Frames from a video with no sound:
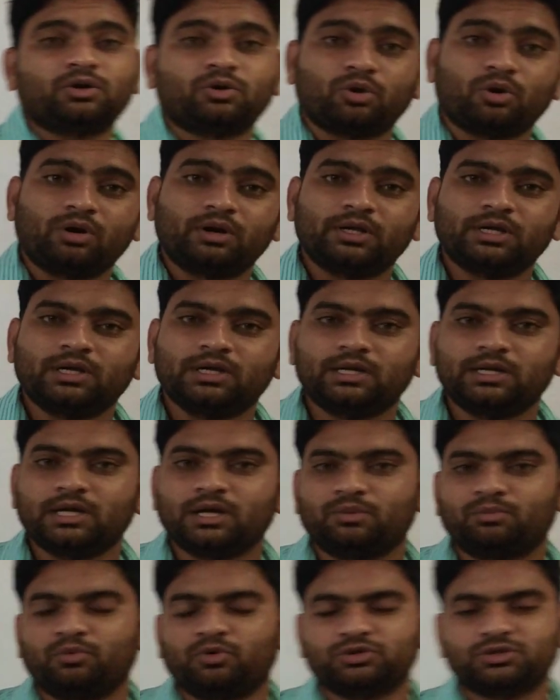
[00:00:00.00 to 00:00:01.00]
trolley
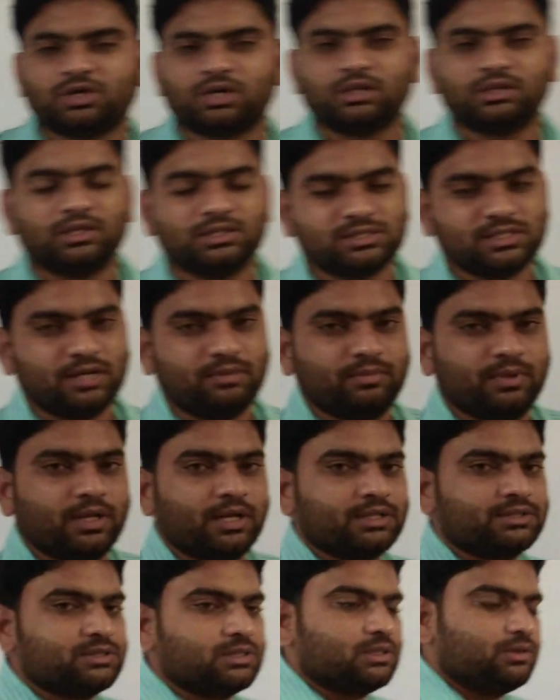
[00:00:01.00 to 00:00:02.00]
here both are in the same
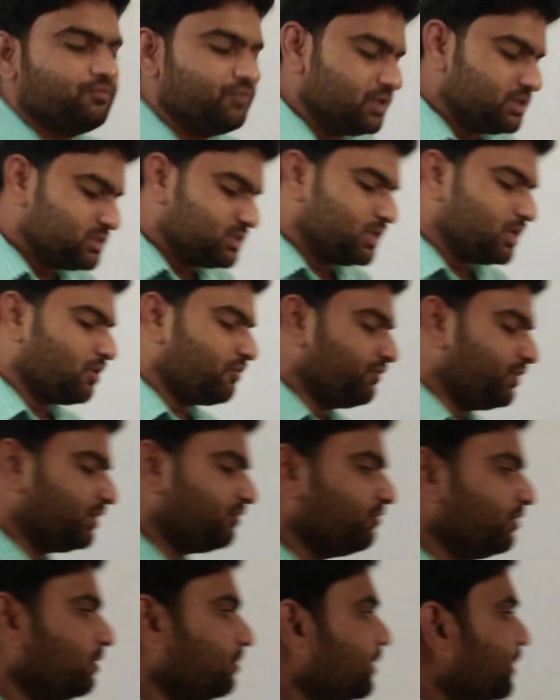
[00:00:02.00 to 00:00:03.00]
direction. We'll see how it
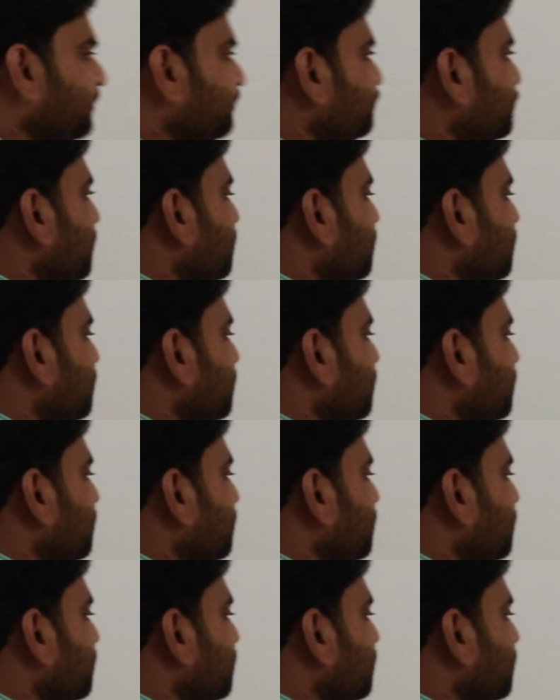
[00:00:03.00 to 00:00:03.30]
will be.